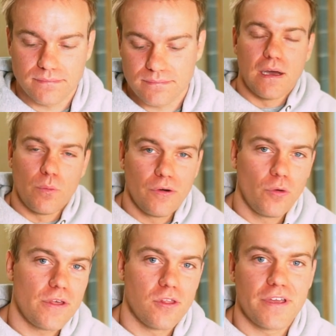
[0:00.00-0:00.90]
Now, we're
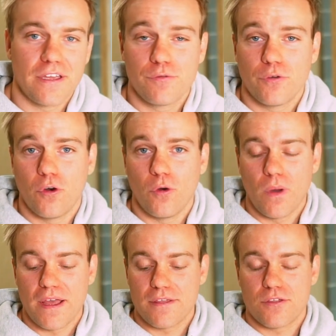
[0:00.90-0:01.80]
always looking for
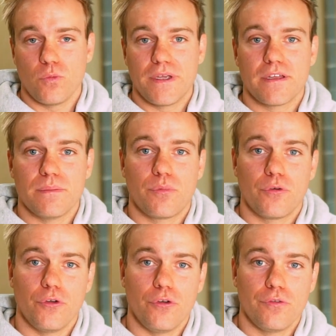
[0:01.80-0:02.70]
ways that we can
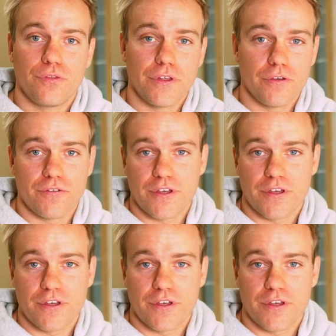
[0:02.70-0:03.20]
improve the user